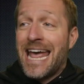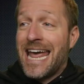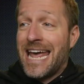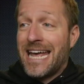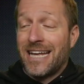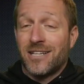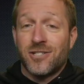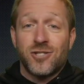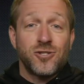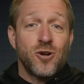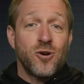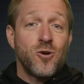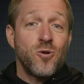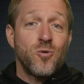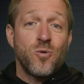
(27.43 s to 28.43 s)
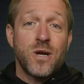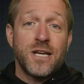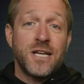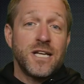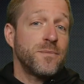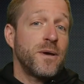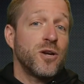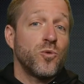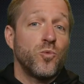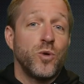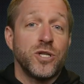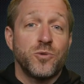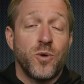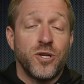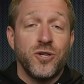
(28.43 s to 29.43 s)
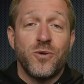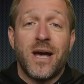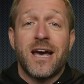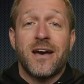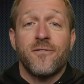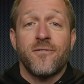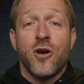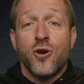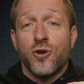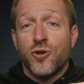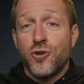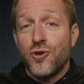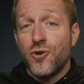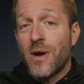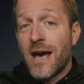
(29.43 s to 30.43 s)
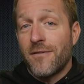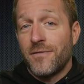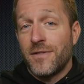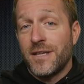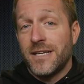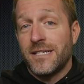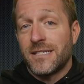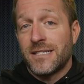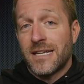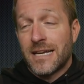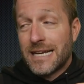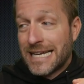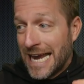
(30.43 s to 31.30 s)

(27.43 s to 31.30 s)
And so it doesn't matter which one you have these